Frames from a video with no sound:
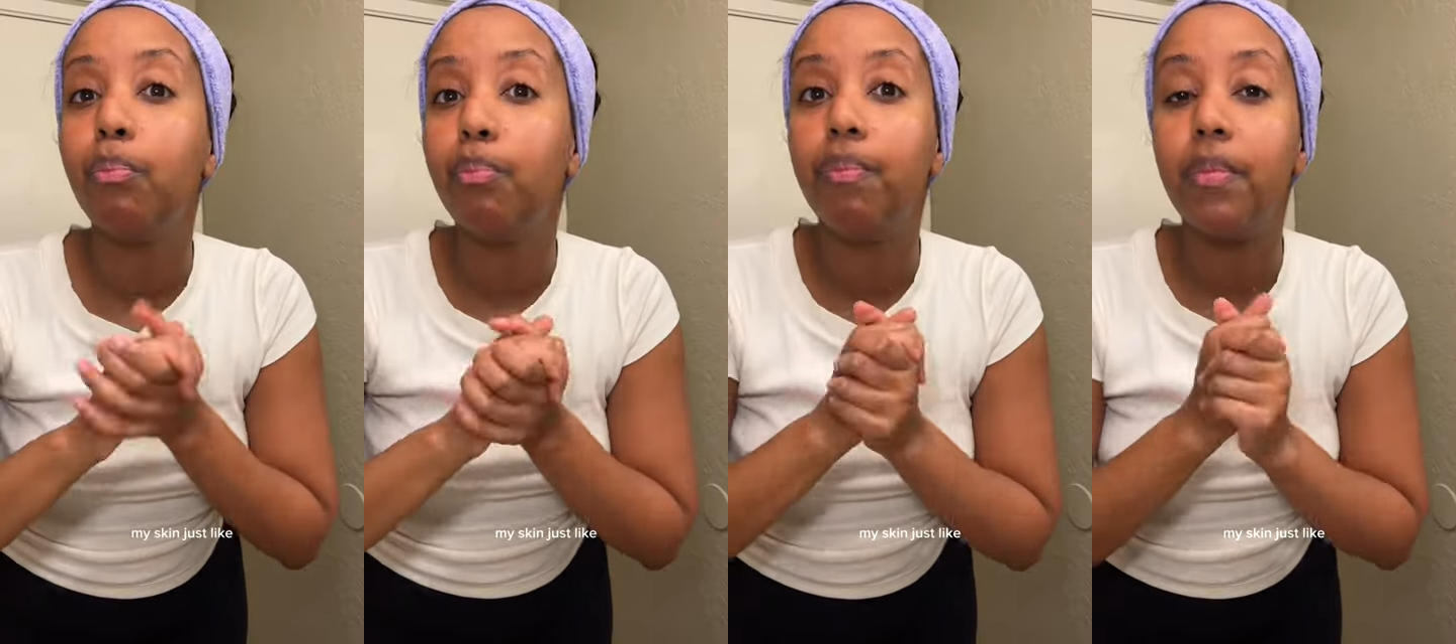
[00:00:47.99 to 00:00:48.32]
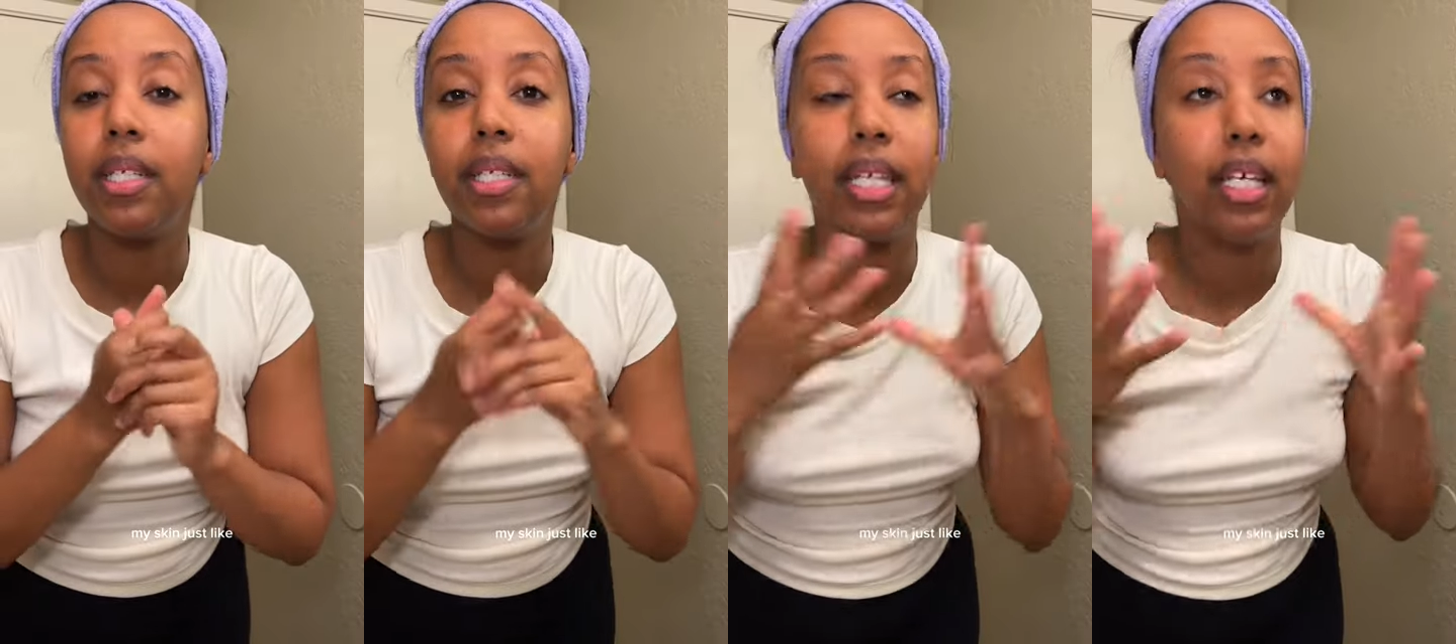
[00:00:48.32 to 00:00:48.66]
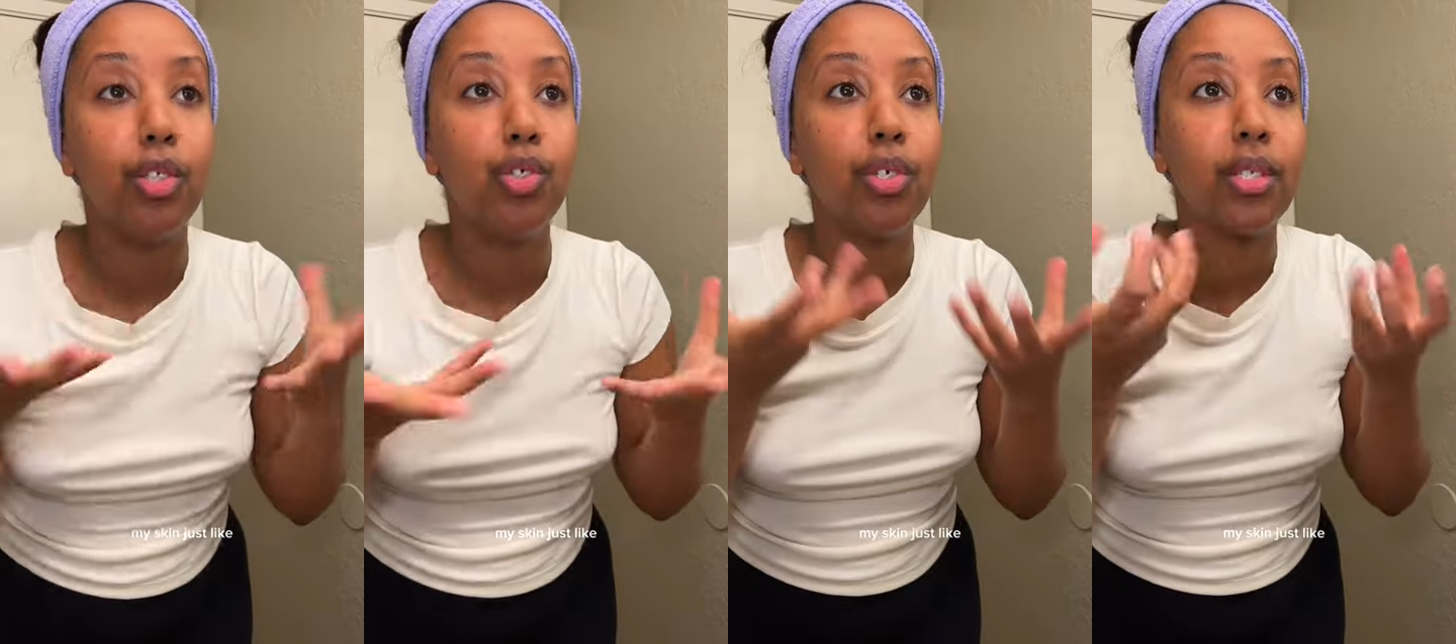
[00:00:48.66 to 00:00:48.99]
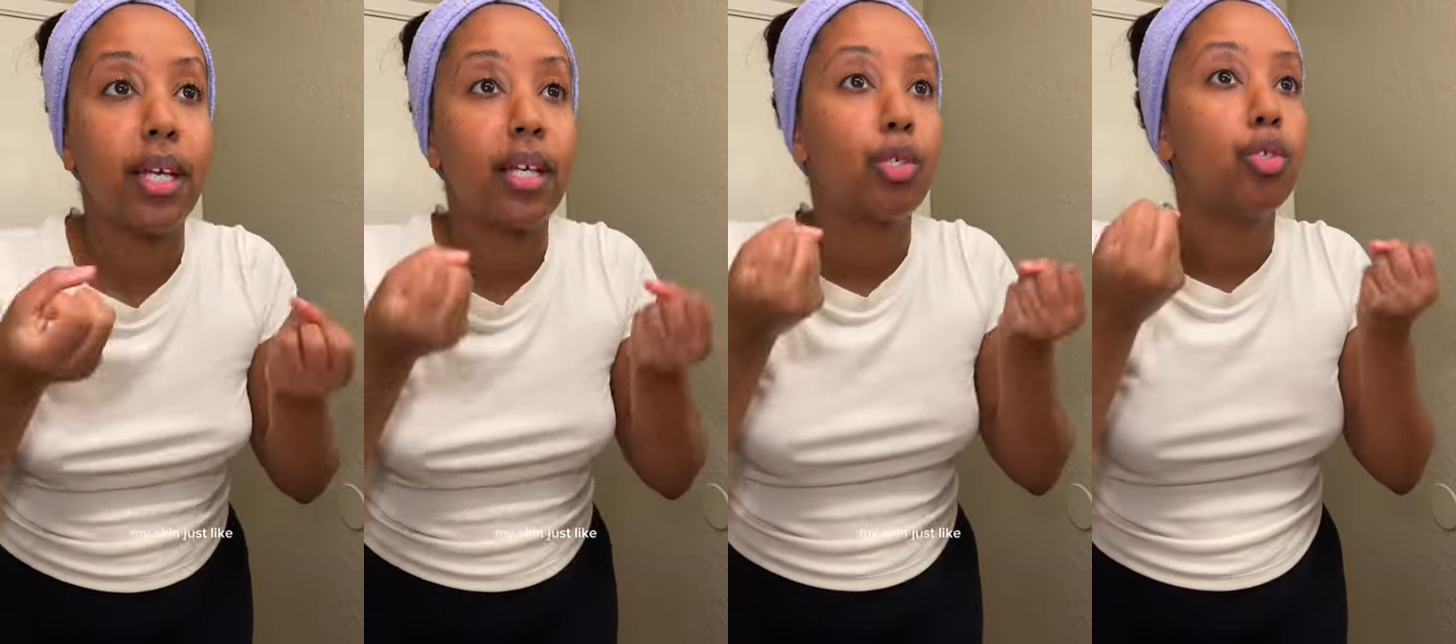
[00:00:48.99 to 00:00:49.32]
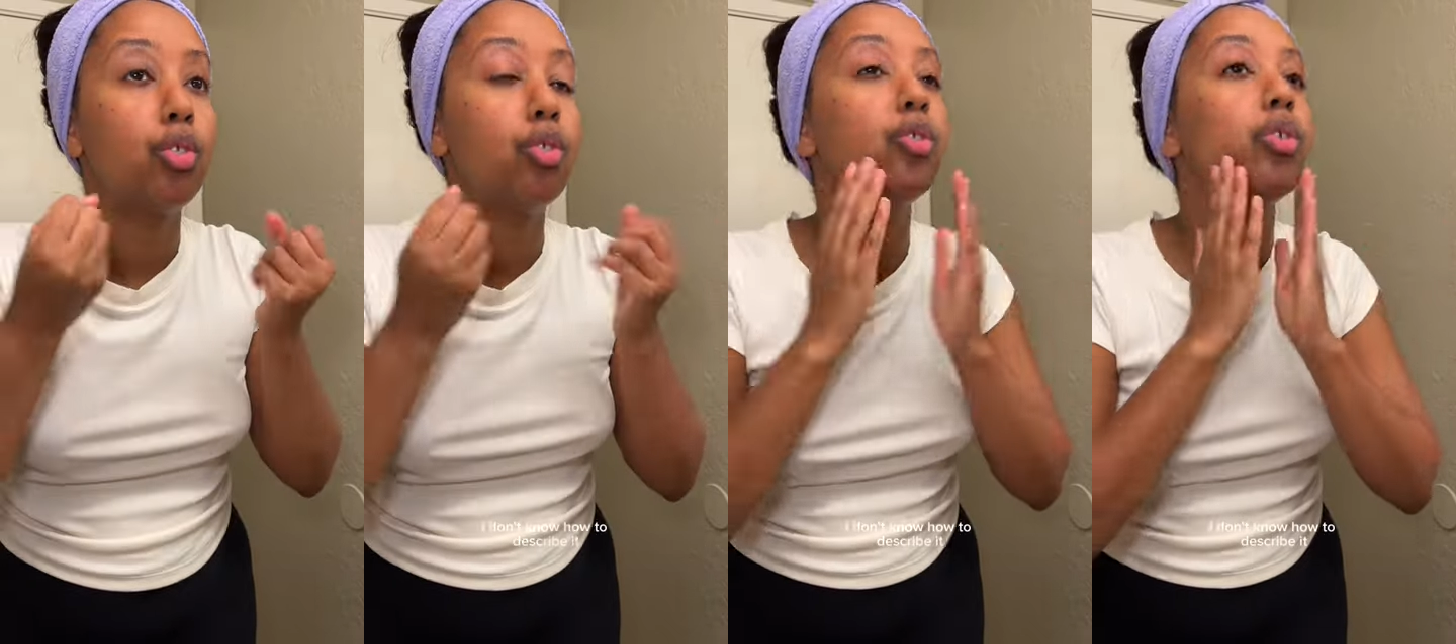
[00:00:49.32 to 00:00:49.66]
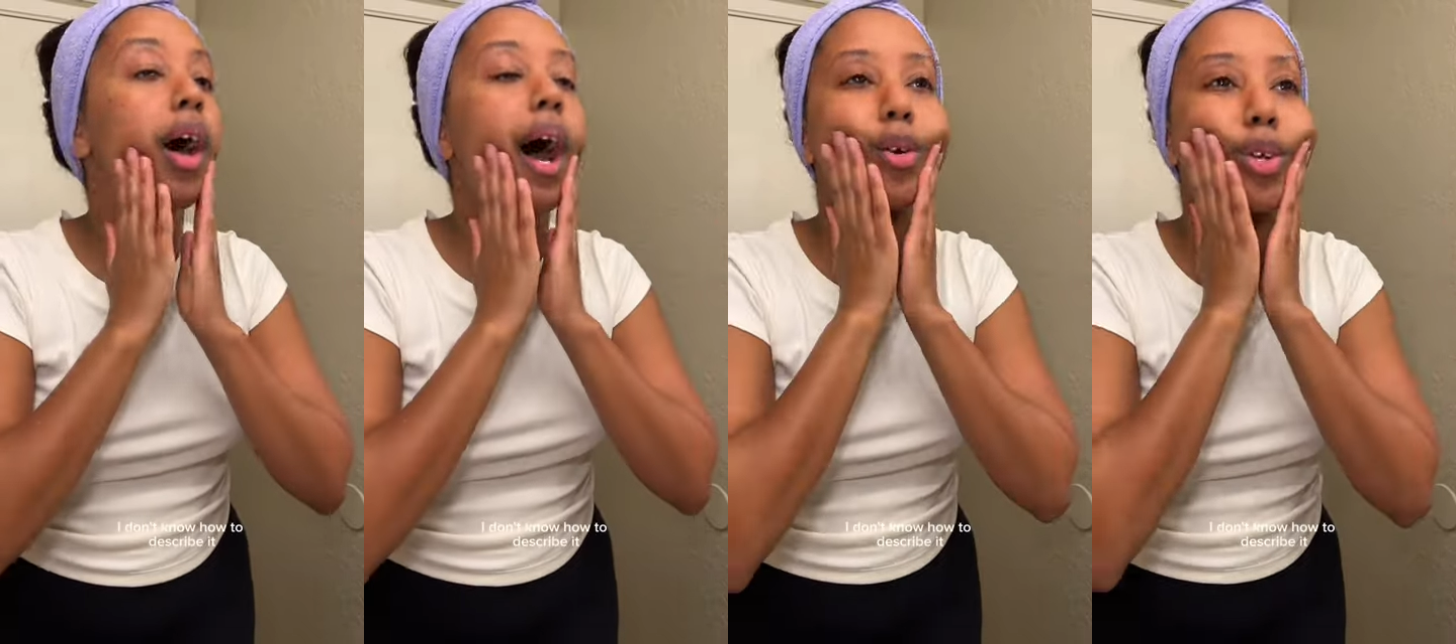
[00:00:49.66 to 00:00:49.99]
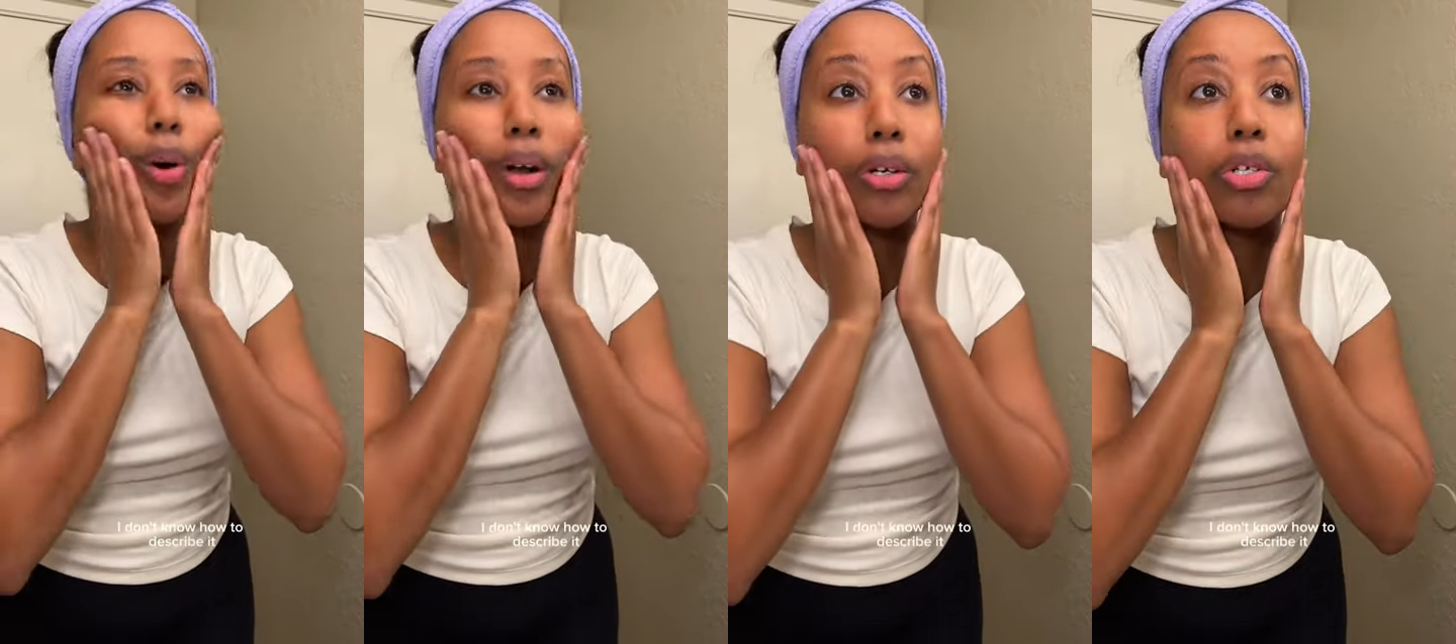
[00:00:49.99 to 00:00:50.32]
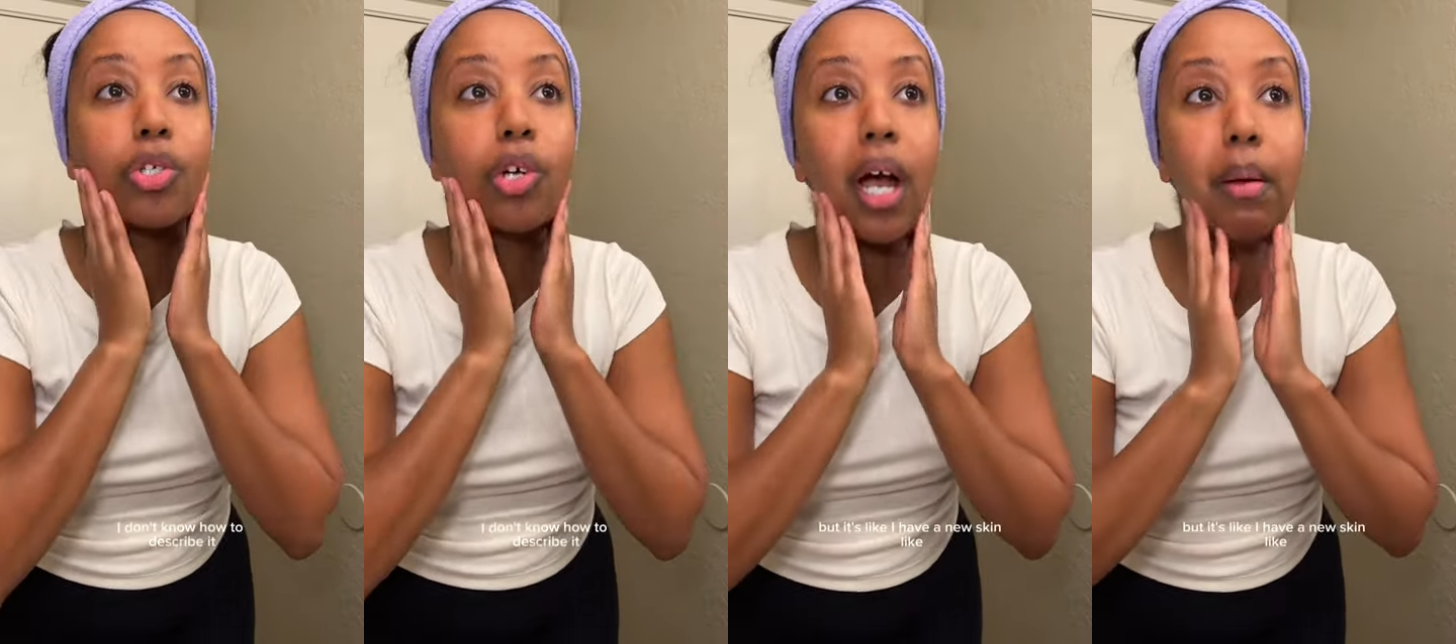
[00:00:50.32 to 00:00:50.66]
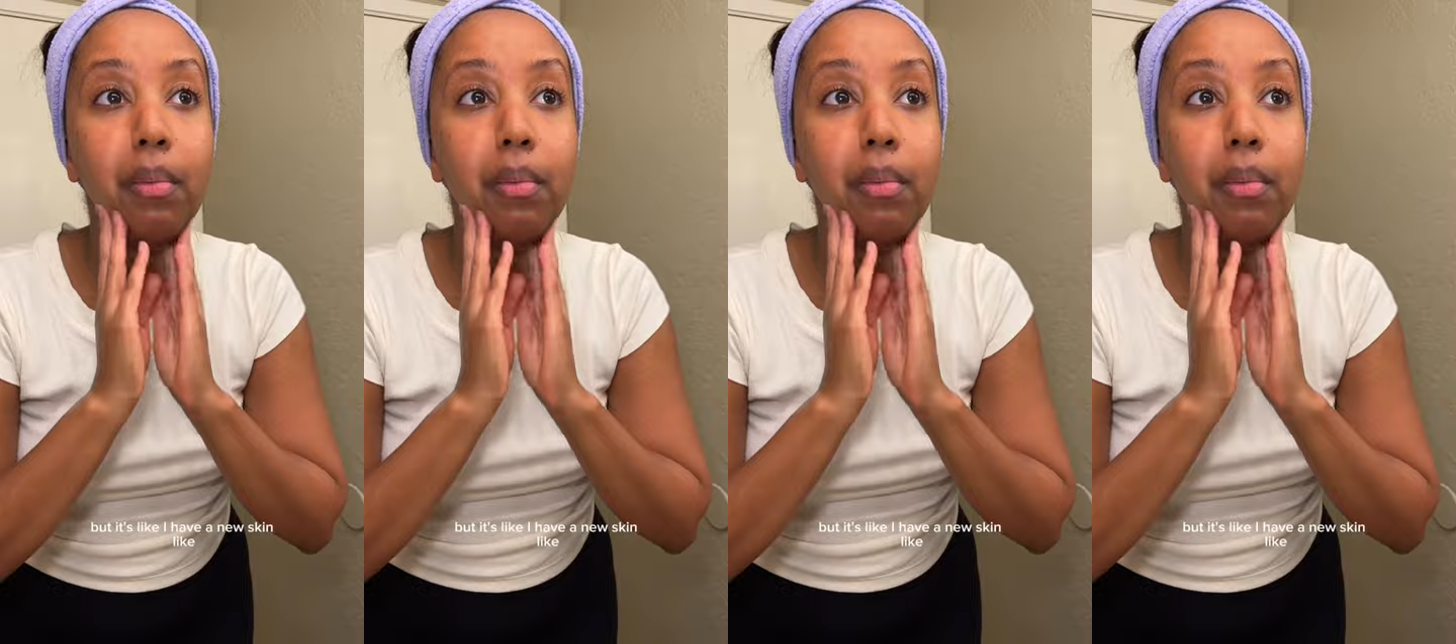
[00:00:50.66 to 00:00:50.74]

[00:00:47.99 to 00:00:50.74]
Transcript: skin just like, I don't know how to describe it,